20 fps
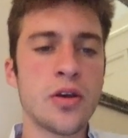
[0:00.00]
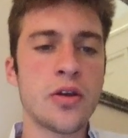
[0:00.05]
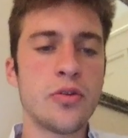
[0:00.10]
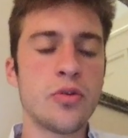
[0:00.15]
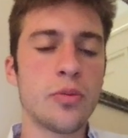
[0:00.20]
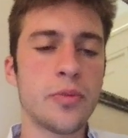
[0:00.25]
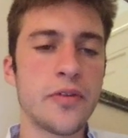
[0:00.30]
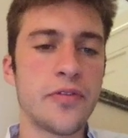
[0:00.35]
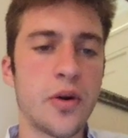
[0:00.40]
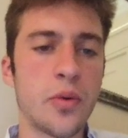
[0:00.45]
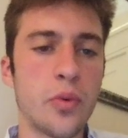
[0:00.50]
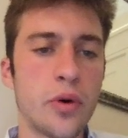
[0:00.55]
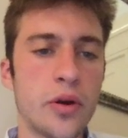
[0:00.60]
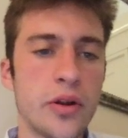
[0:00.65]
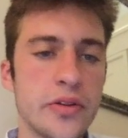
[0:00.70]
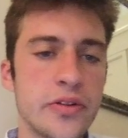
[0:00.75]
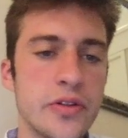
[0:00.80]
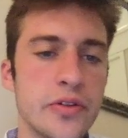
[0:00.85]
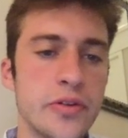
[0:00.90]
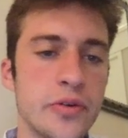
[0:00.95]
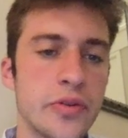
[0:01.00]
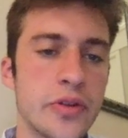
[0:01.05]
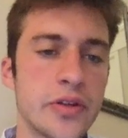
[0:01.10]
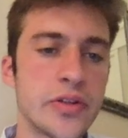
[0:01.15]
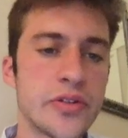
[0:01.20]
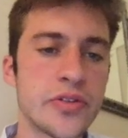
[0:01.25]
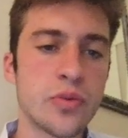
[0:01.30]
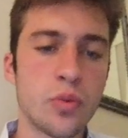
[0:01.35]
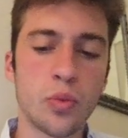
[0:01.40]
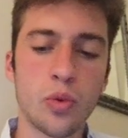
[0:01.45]
Normally, if I wanted to do
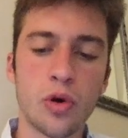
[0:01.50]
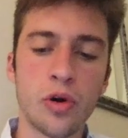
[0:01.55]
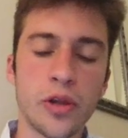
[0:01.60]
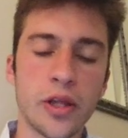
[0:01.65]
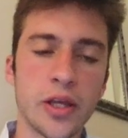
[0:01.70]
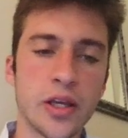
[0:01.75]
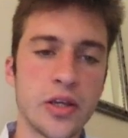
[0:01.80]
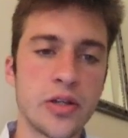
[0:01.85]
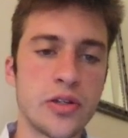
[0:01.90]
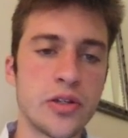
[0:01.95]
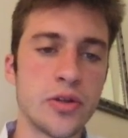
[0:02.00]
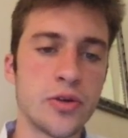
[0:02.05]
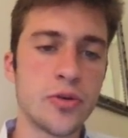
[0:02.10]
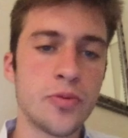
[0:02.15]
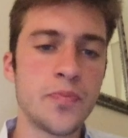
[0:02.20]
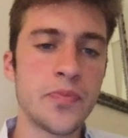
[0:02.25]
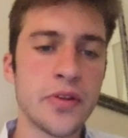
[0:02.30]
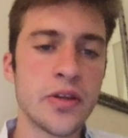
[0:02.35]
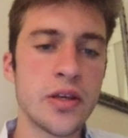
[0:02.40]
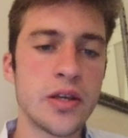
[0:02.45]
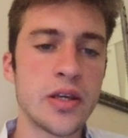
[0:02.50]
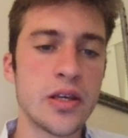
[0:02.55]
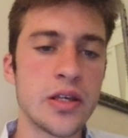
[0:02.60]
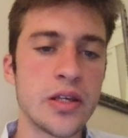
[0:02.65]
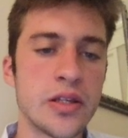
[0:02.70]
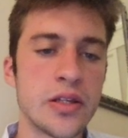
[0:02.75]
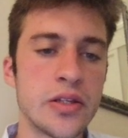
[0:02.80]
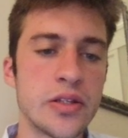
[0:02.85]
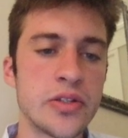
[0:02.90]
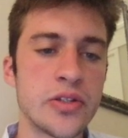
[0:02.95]
this, all I could do
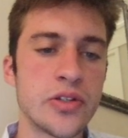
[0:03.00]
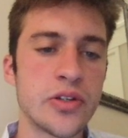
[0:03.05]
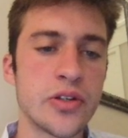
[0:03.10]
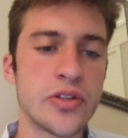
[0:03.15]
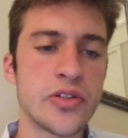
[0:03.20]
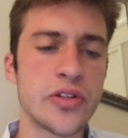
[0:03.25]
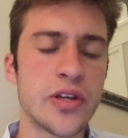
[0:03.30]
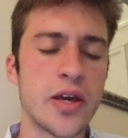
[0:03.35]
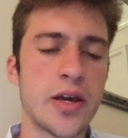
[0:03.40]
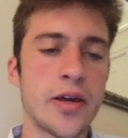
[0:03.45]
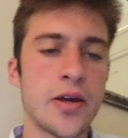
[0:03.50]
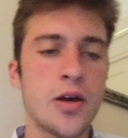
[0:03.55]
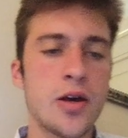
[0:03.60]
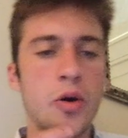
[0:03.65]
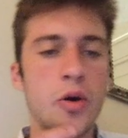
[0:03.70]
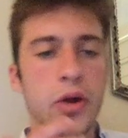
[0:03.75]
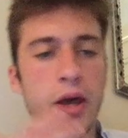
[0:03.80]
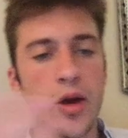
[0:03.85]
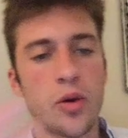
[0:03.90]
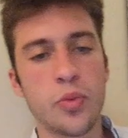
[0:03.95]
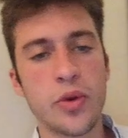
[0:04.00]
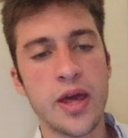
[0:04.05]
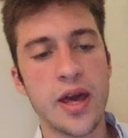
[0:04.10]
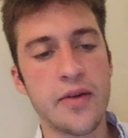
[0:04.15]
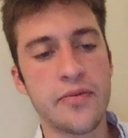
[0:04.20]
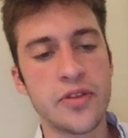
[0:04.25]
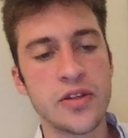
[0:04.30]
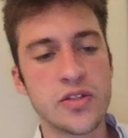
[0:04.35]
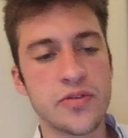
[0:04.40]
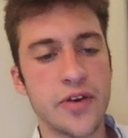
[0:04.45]
is just say, okay, we
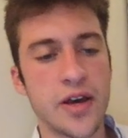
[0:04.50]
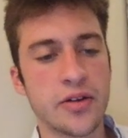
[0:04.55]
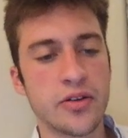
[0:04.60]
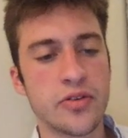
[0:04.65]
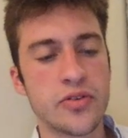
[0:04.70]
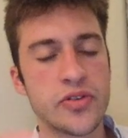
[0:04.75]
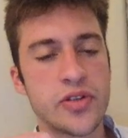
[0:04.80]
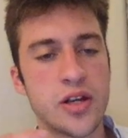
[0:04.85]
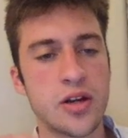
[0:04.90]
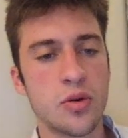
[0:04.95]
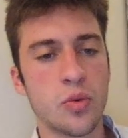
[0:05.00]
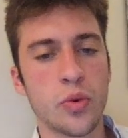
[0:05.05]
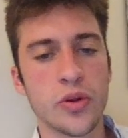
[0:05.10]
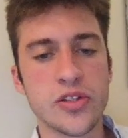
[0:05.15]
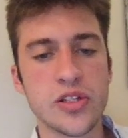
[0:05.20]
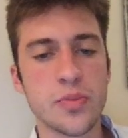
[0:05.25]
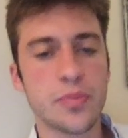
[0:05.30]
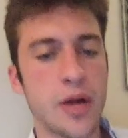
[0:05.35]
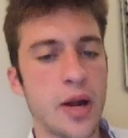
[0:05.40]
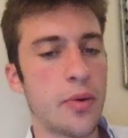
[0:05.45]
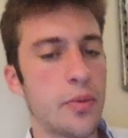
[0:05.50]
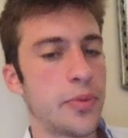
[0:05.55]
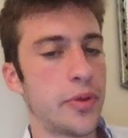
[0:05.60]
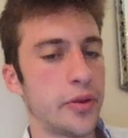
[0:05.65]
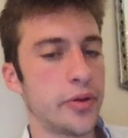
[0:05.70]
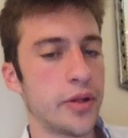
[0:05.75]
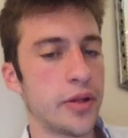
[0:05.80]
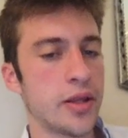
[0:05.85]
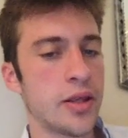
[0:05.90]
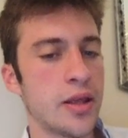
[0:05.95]
have these factors here. What's the
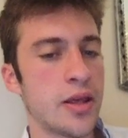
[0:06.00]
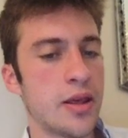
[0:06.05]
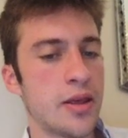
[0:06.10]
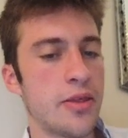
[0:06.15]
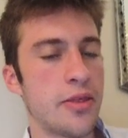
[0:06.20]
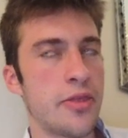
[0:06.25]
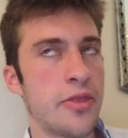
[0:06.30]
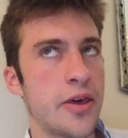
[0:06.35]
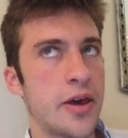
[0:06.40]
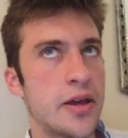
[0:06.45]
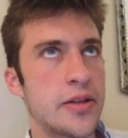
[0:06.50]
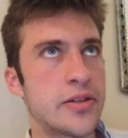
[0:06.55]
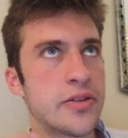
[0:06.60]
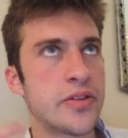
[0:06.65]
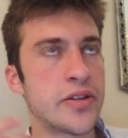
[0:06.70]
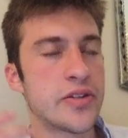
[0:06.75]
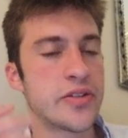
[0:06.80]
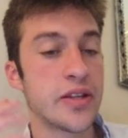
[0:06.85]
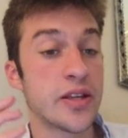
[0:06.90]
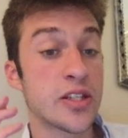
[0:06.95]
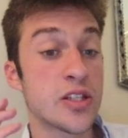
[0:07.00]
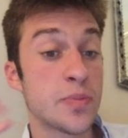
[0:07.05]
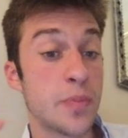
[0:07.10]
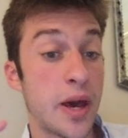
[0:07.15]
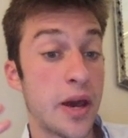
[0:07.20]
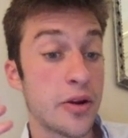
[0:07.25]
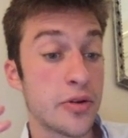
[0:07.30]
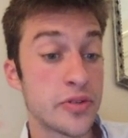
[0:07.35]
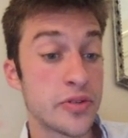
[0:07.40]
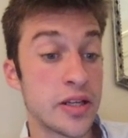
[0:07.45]
probability that this
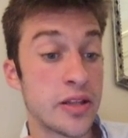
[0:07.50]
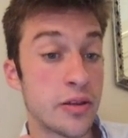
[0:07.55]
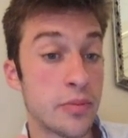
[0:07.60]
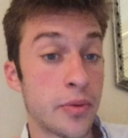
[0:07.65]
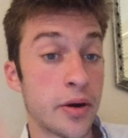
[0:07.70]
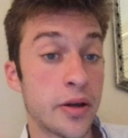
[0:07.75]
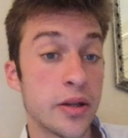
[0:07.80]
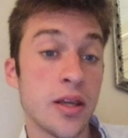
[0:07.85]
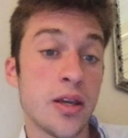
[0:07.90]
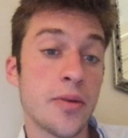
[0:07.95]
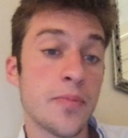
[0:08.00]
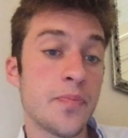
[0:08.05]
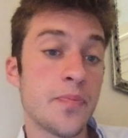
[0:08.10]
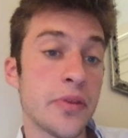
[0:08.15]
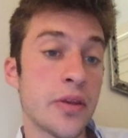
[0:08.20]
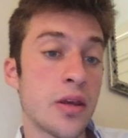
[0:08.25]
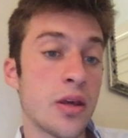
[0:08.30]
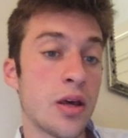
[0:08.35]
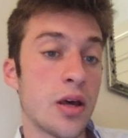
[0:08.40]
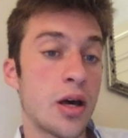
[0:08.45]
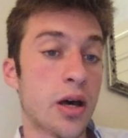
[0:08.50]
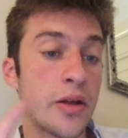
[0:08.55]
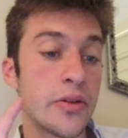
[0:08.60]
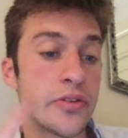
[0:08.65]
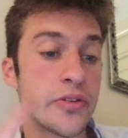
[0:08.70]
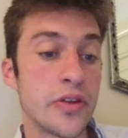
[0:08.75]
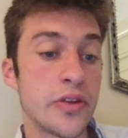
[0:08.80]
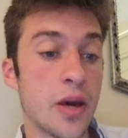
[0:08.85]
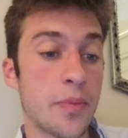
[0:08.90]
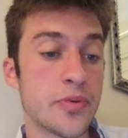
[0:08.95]
expires in the money
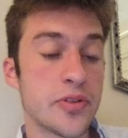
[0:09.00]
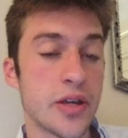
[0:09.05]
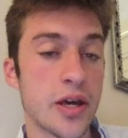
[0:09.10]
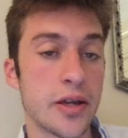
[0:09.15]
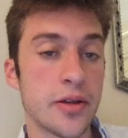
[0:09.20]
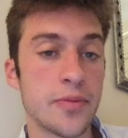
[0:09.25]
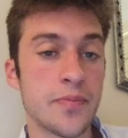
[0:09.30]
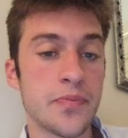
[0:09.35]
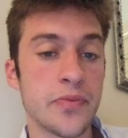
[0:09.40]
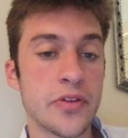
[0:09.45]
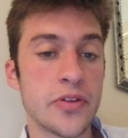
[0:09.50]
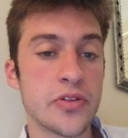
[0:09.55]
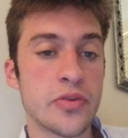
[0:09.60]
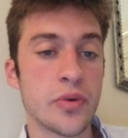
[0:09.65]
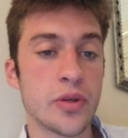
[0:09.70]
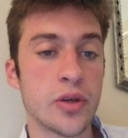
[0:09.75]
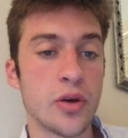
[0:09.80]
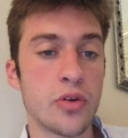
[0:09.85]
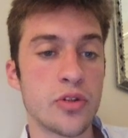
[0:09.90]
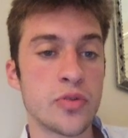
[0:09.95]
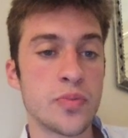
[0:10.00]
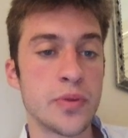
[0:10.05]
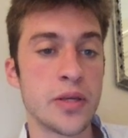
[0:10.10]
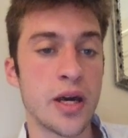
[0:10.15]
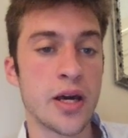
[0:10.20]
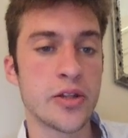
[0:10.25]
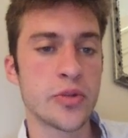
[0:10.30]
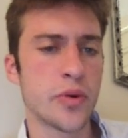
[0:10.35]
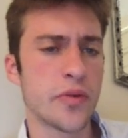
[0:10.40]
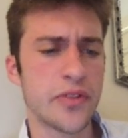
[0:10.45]
to the upside? So it goes
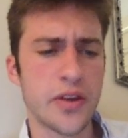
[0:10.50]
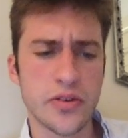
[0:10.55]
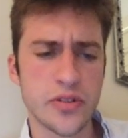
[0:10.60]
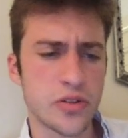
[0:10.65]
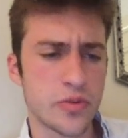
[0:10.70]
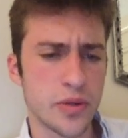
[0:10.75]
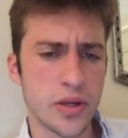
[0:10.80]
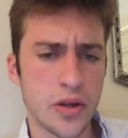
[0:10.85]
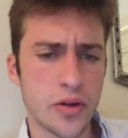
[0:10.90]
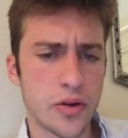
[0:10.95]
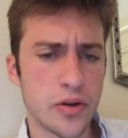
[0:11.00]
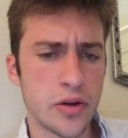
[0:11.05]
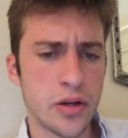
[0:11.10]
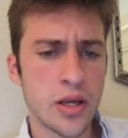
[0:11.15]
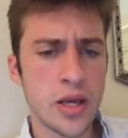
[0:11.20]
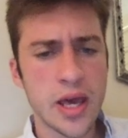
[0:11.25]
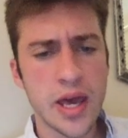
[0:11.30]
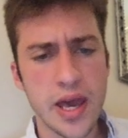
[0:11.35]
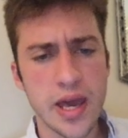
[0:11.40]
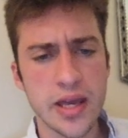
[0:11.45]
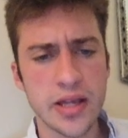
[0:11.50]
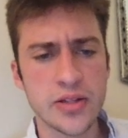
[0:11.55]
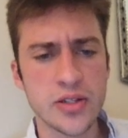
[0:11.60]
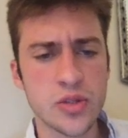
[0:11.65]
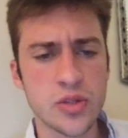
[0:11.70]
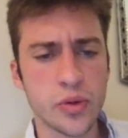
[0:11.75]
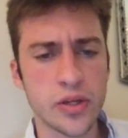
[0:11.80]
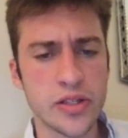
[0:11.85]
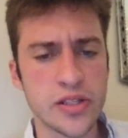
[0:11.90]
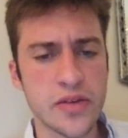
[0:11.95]
beyond 12,300. Hey, it's
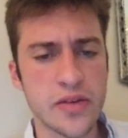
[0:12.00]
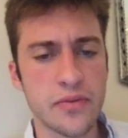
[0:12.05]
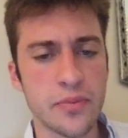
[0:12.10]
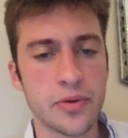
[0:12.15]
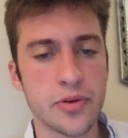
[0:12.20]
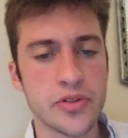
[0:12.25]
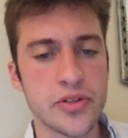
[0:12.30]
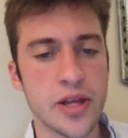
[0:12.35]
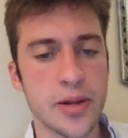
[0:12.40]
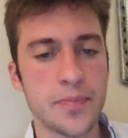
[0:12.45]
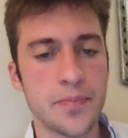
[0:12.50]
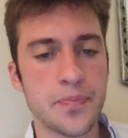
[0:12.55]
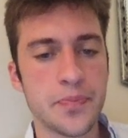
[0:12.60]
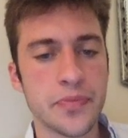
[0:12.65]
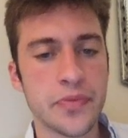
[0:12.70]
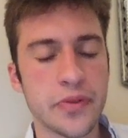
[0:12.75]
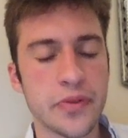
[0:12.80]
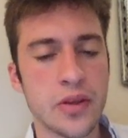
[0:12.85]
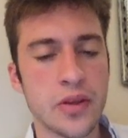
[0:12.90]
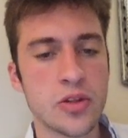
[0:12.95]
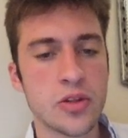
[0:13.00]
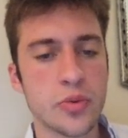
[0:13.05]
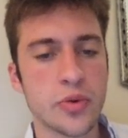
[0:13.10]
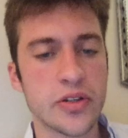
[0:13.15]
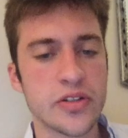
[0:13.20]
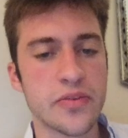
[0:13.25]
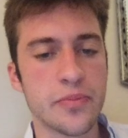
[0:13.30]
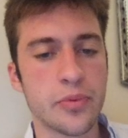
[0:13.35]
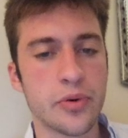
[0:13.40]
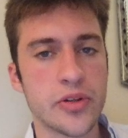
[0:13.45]
27%,
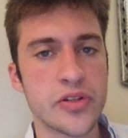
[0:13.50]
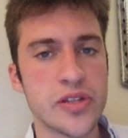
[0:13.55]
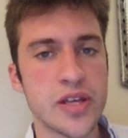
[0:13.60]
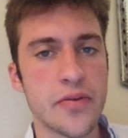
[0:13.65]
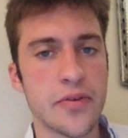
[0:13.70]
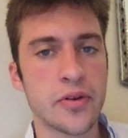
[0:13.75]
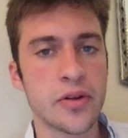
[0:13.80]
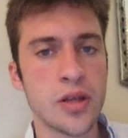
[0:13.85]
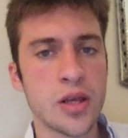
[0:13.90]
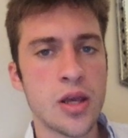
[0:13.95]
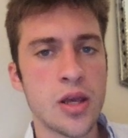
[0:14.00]
27.7.